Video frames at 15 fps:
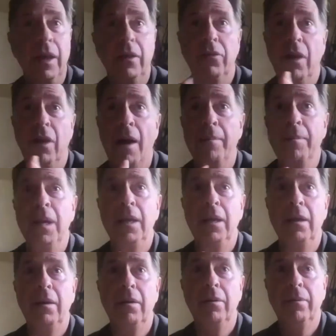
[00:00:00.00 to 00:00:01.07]
that is not
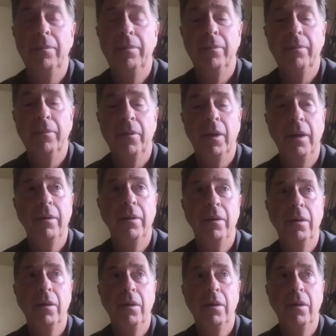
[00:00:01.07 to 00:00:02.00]
me, right?